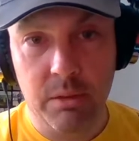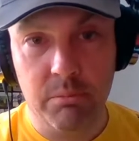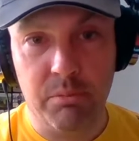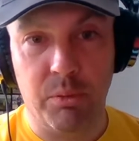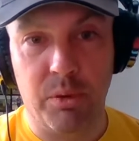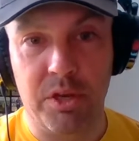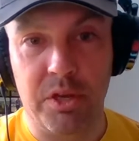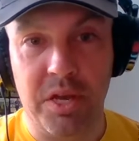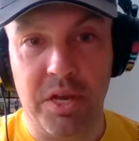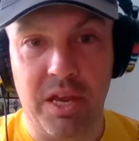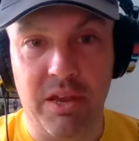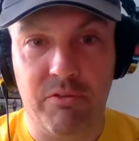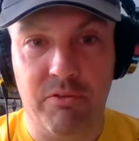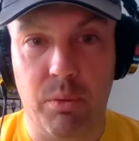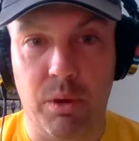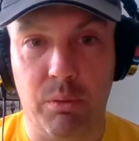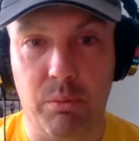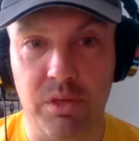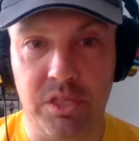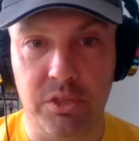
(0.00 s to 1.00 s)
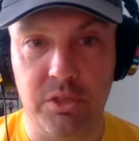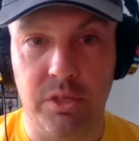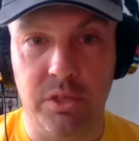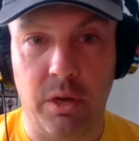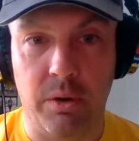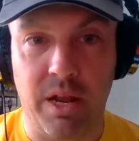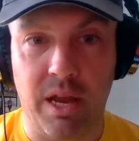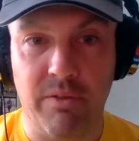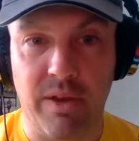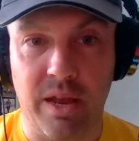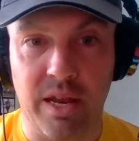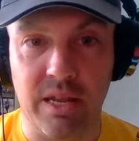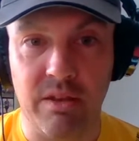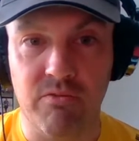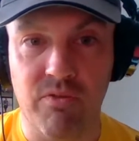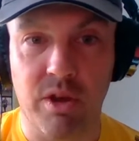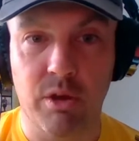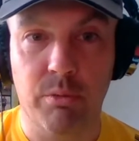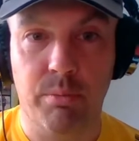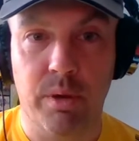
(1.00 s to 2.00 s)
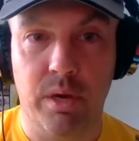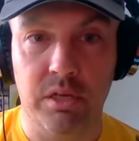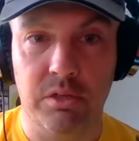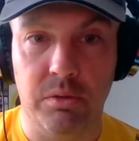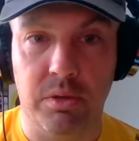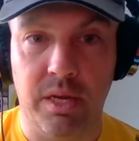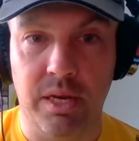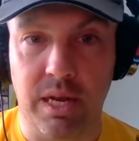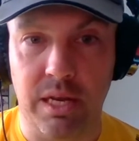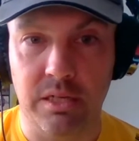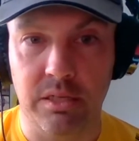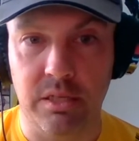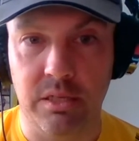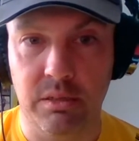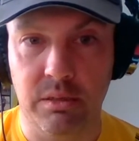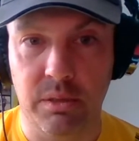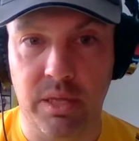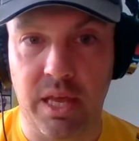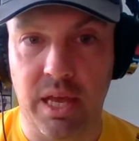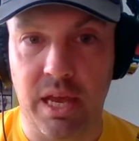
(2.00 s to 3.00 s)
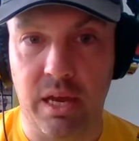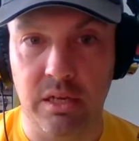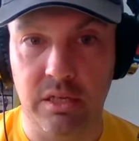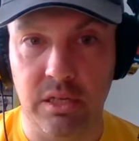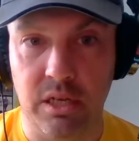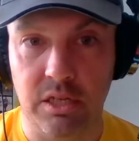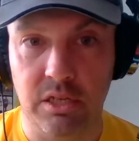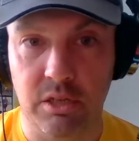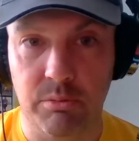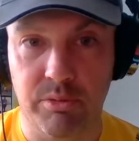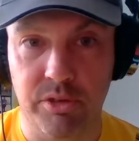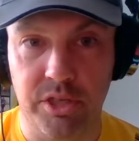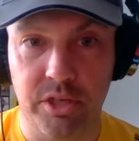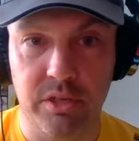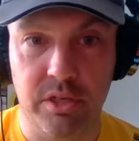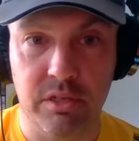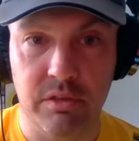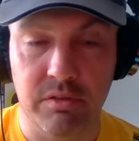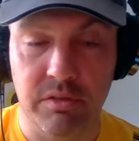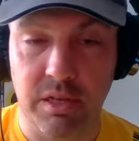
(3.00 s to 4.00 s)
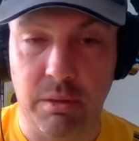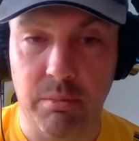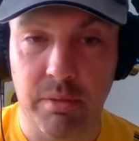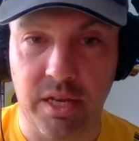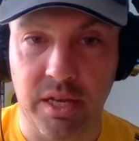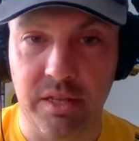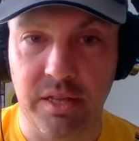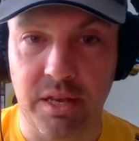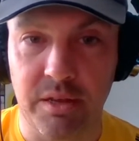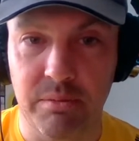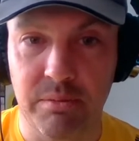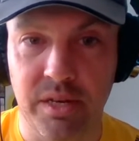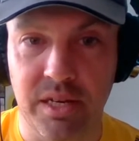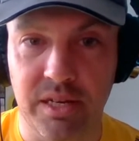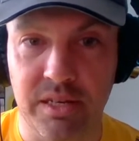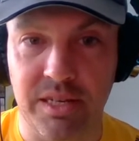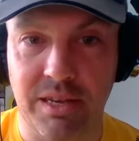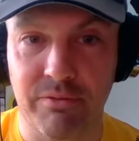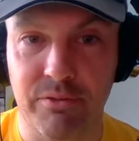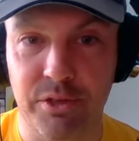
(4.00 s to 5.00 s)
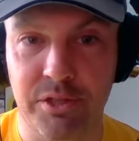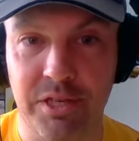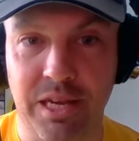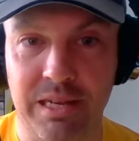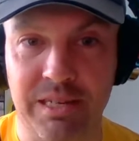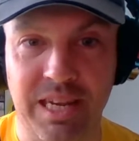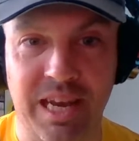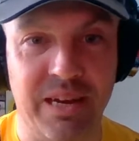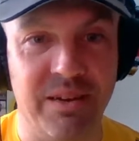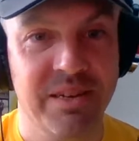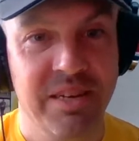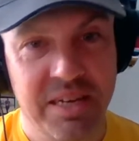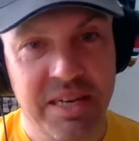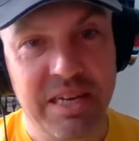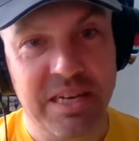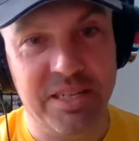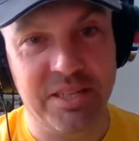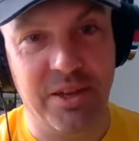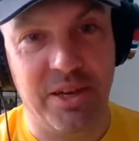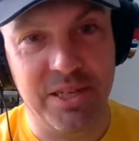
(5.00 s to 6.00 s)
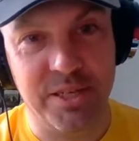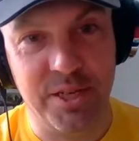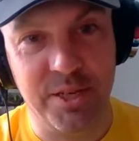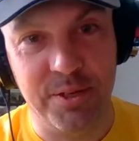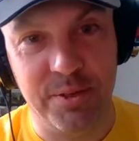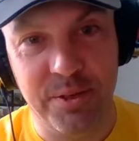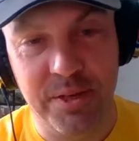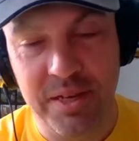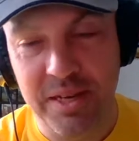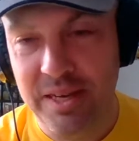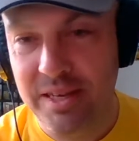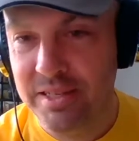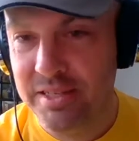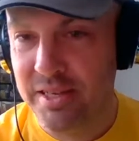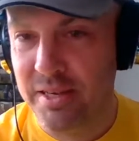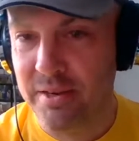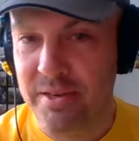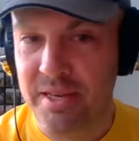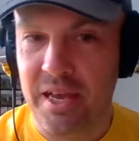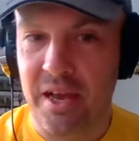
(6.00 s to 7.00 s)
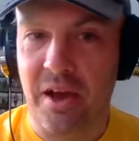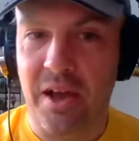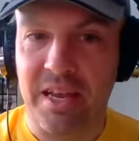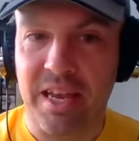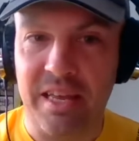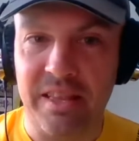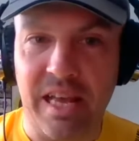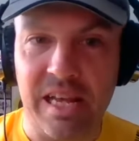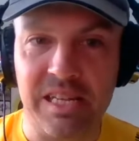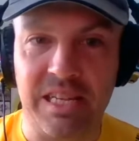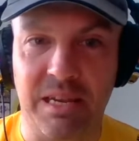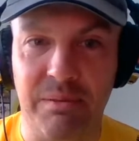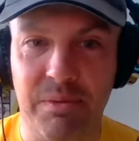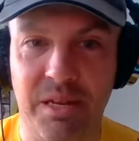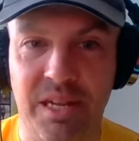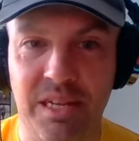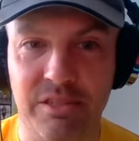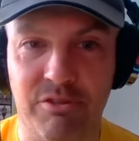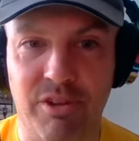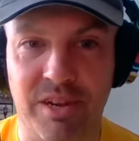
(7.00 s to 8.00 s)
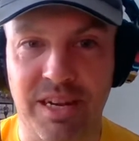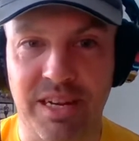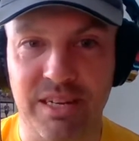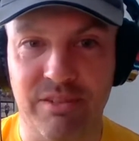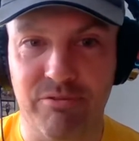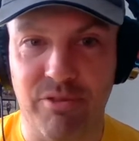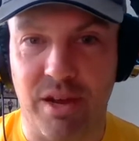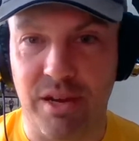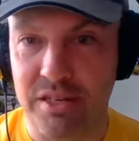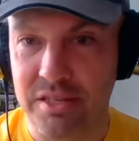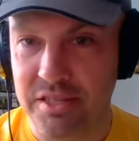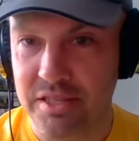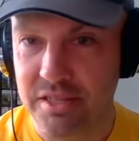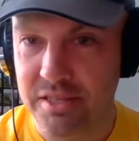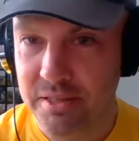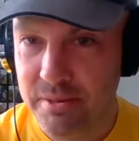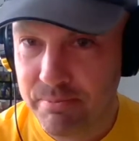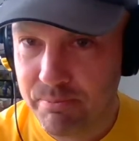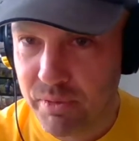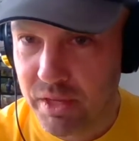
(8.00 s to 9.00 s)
But when you hear from one which you don't have any real personal connection, they are just the producers of something, and they give you a shout out. It's nice too. So yeah, I get that same little adrenaline rush.